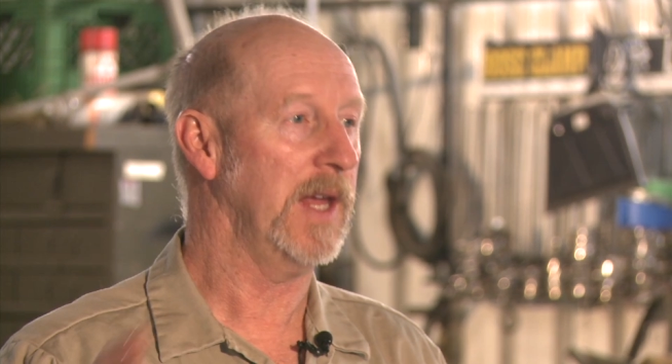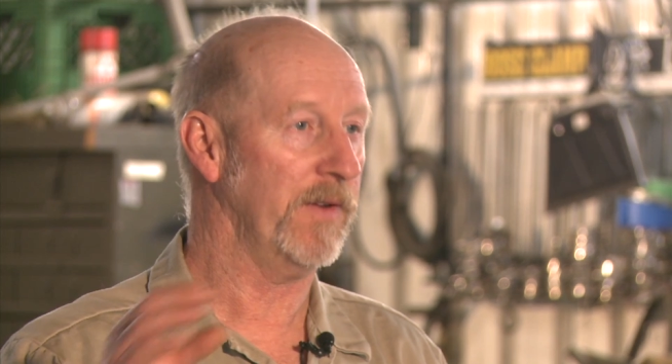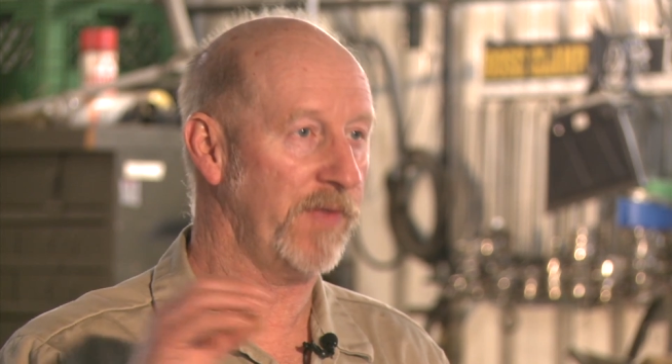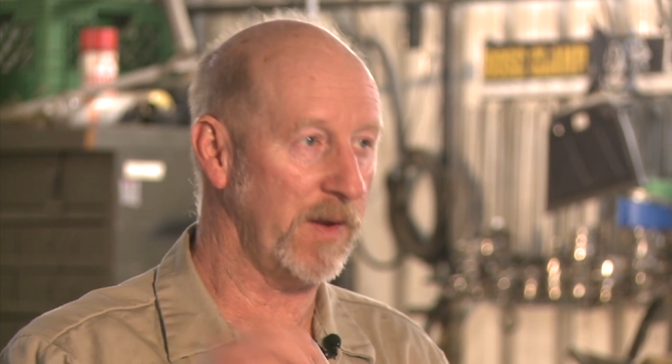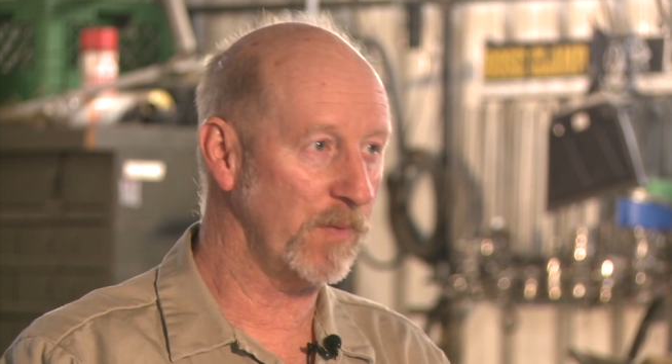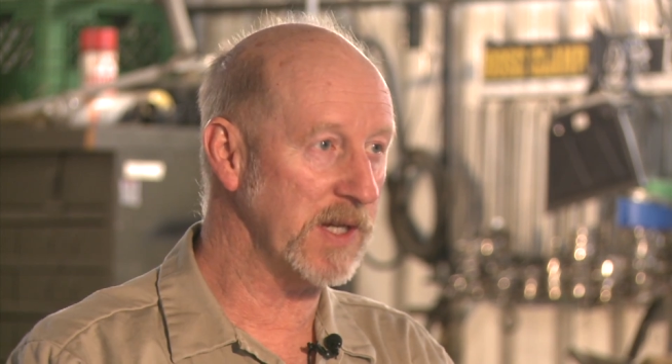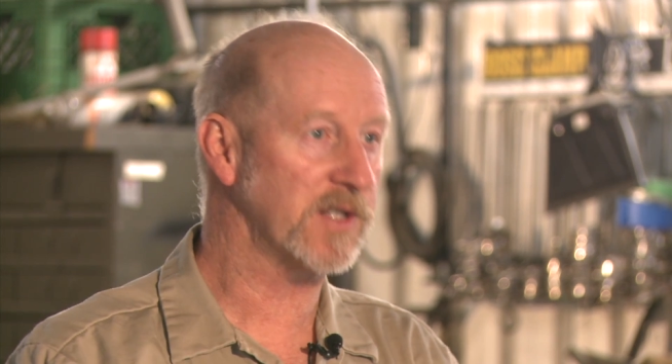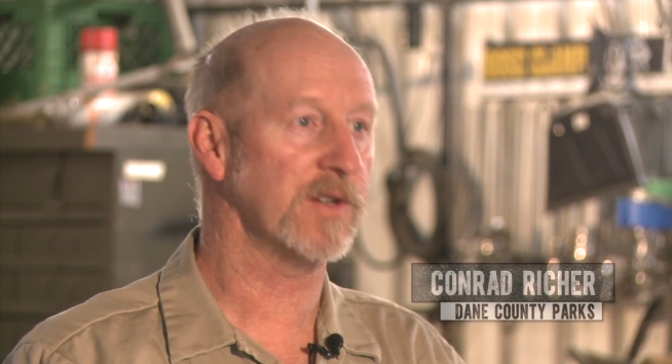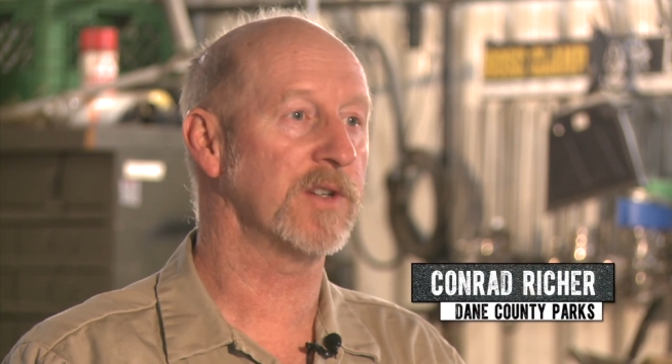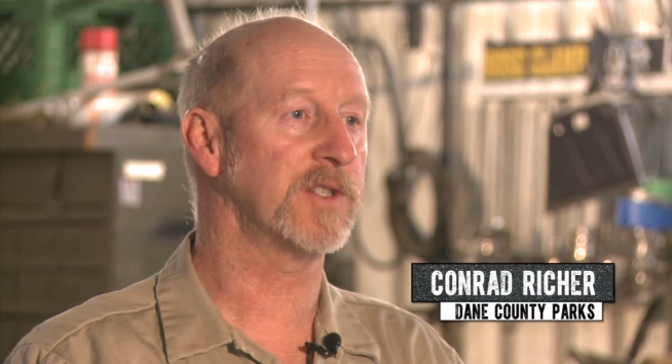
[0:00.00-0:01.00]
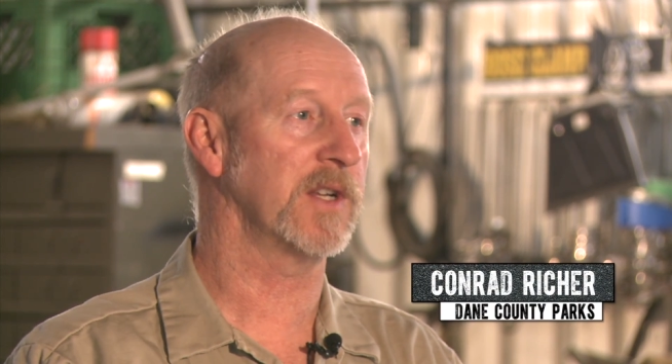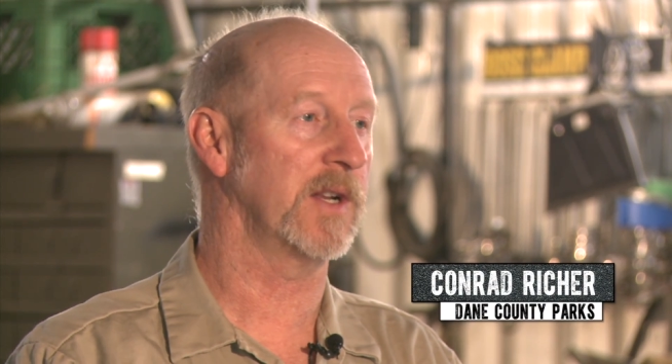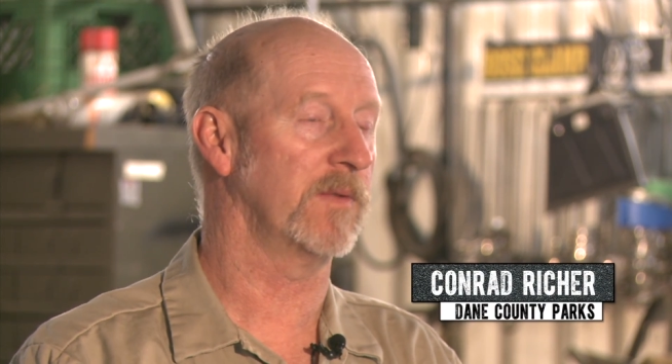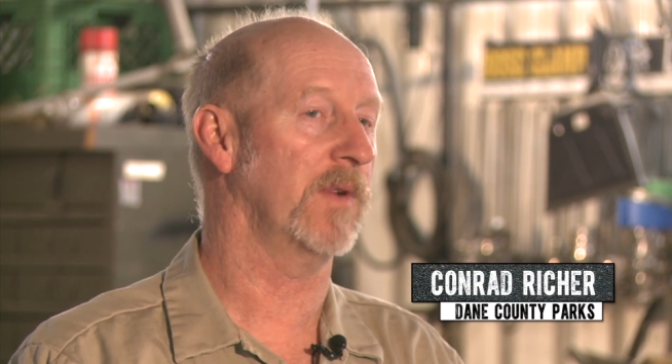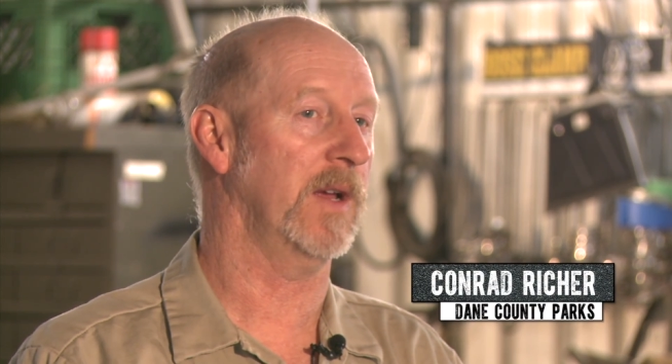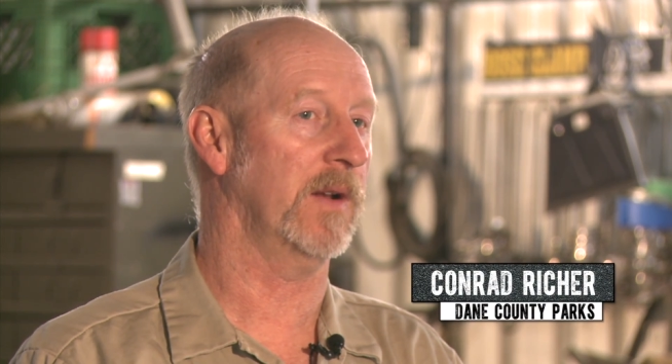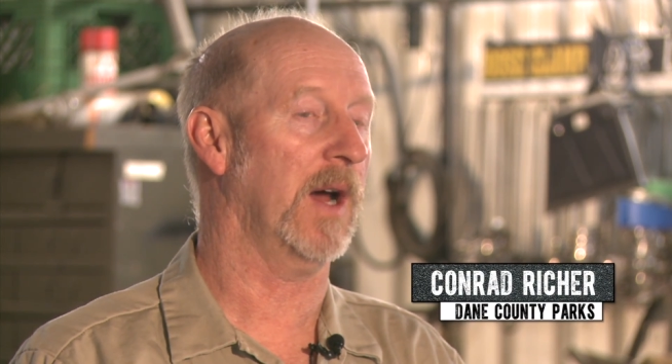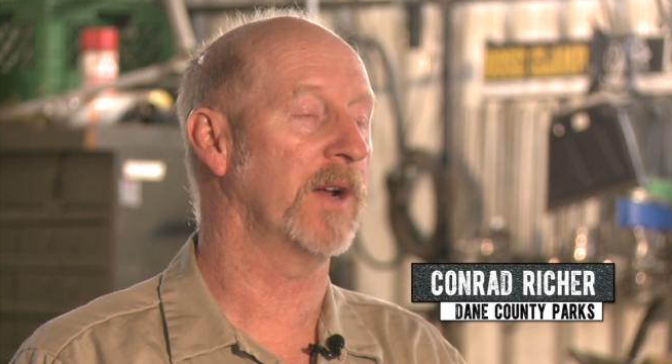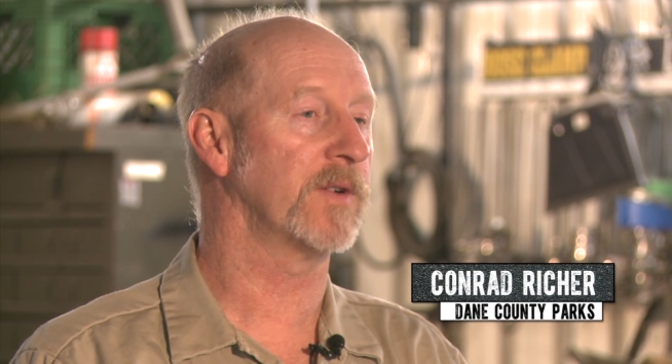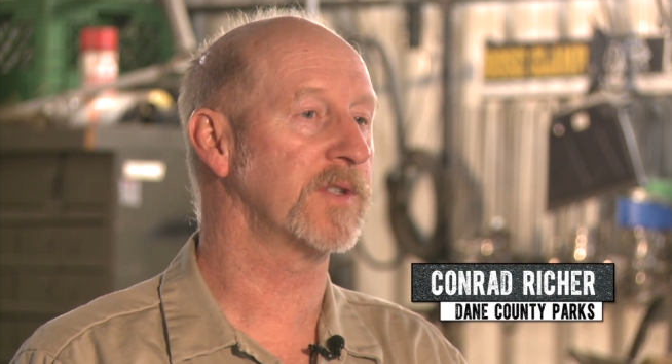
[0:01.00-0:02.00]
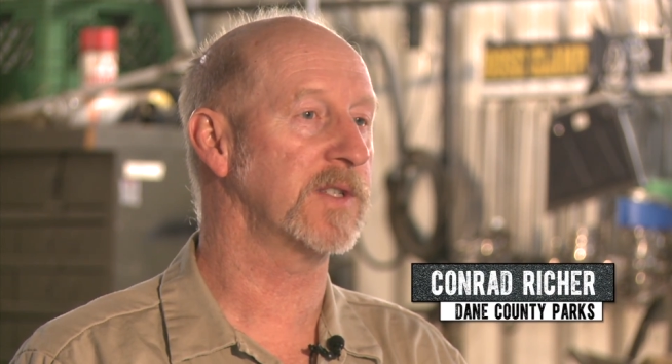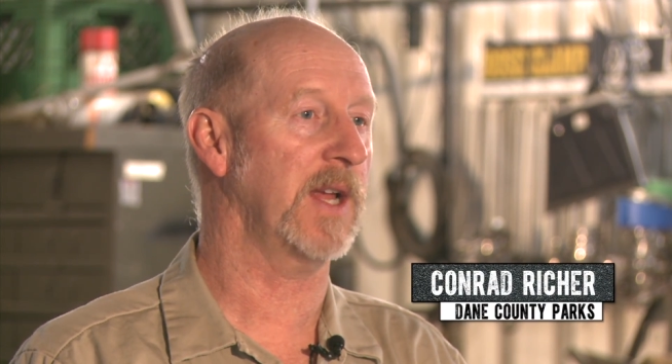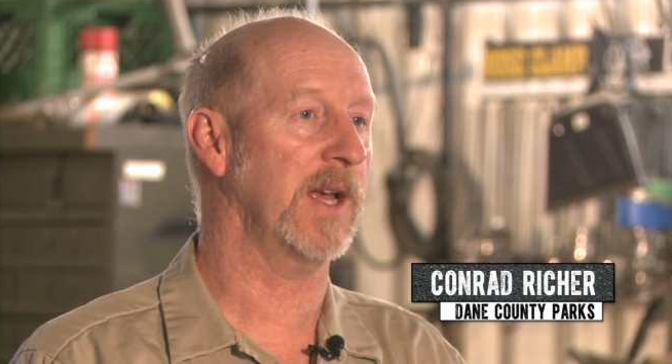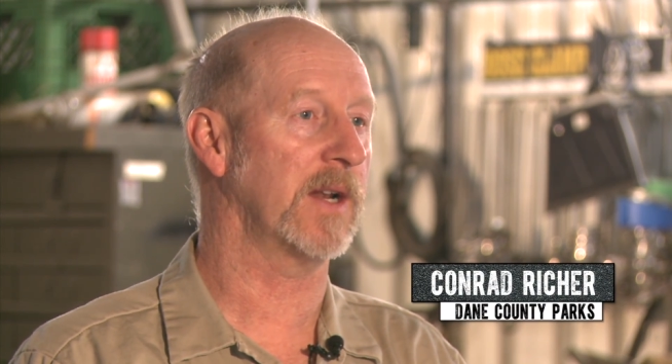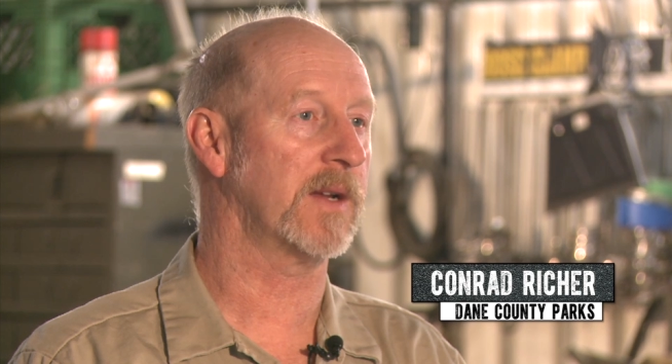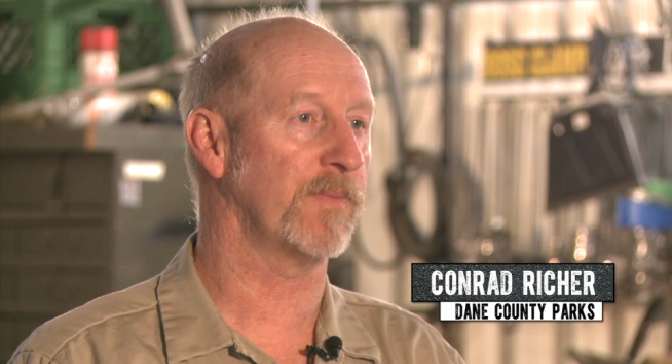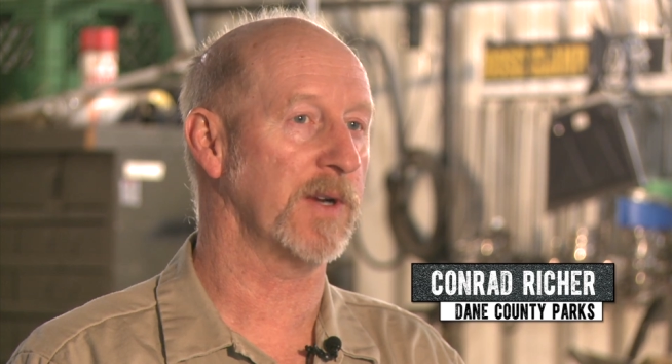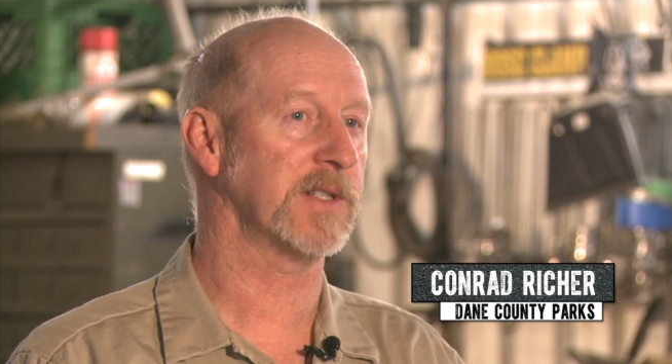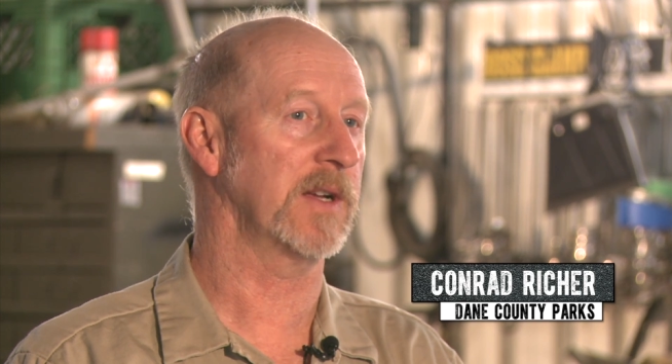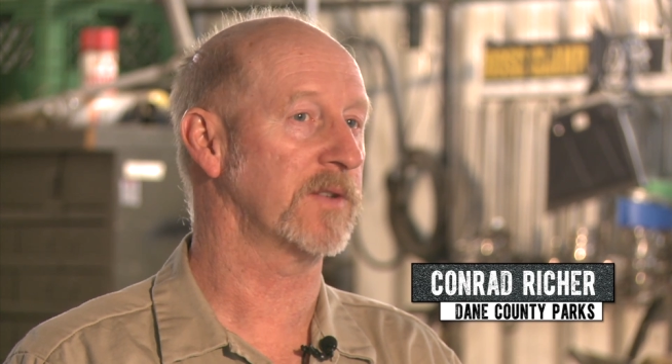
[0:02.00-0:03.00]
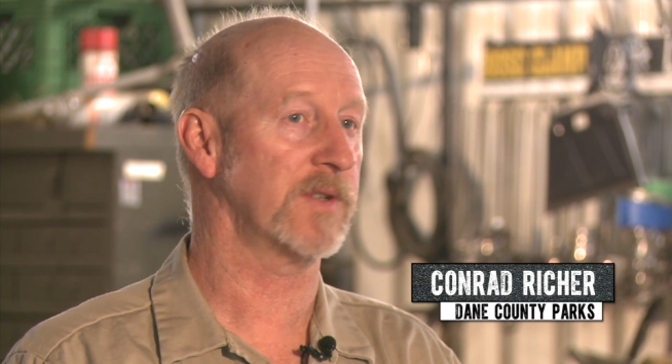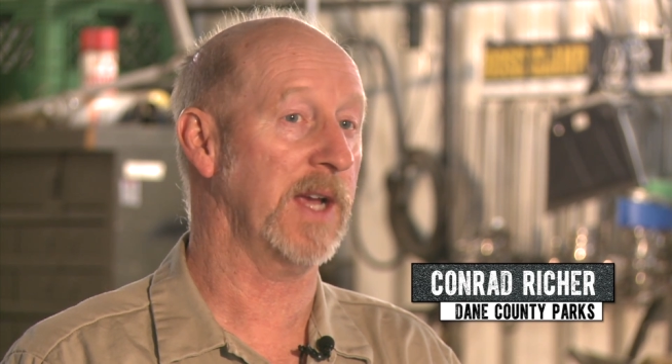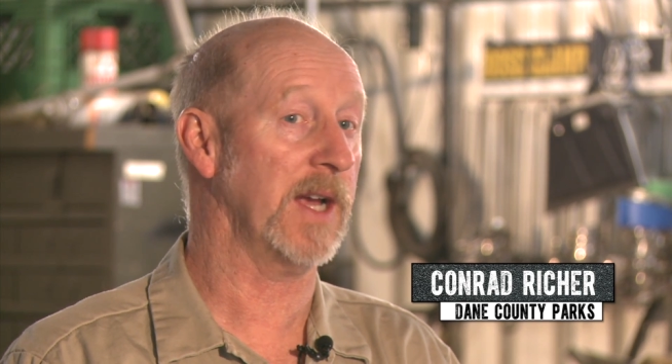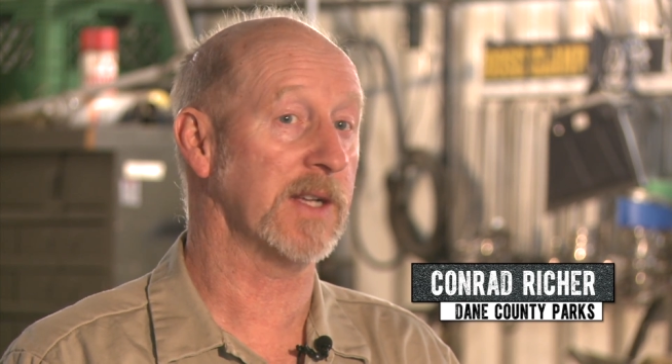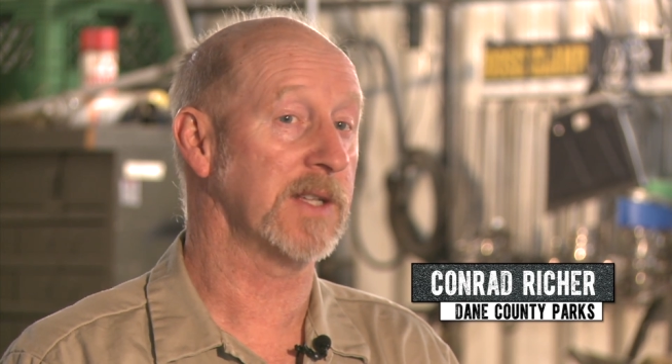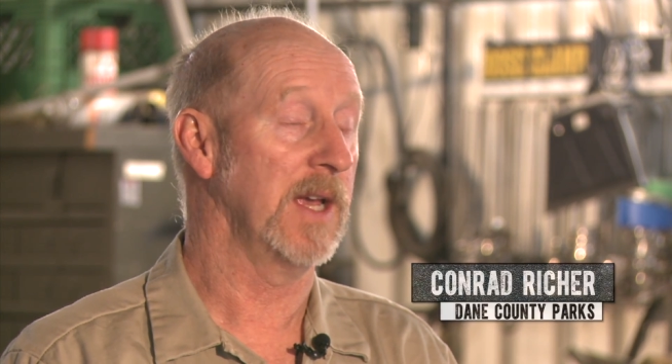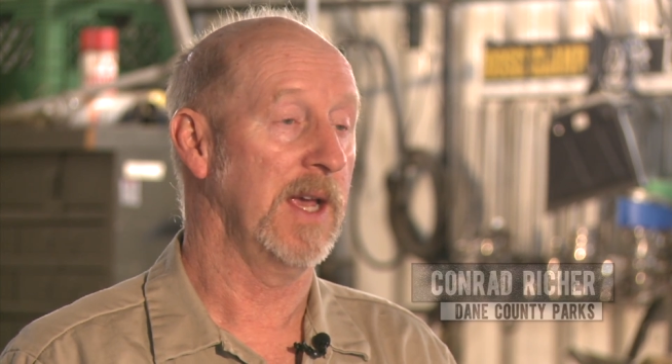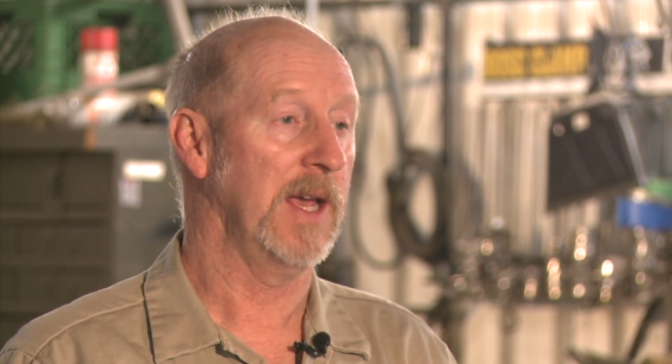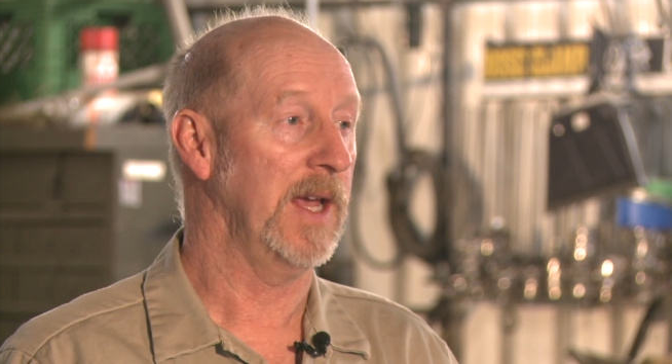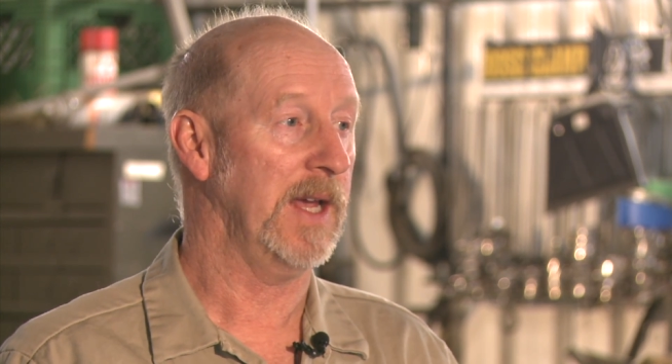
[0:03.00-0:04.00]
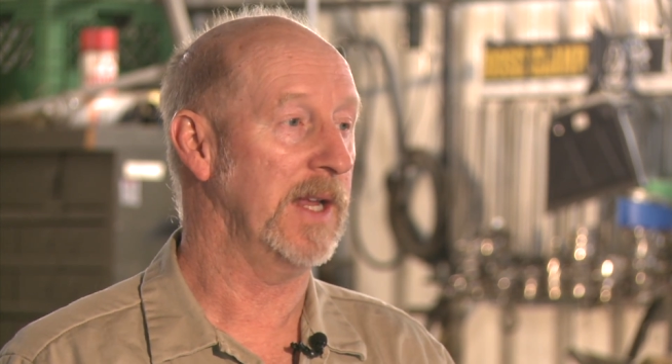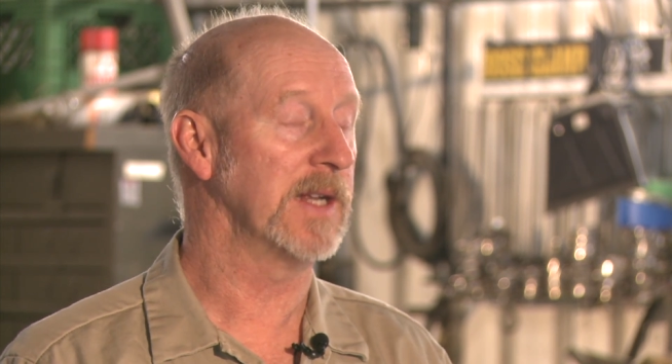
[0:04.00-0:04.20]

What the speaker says: If they research it and understand compressed natural gas, it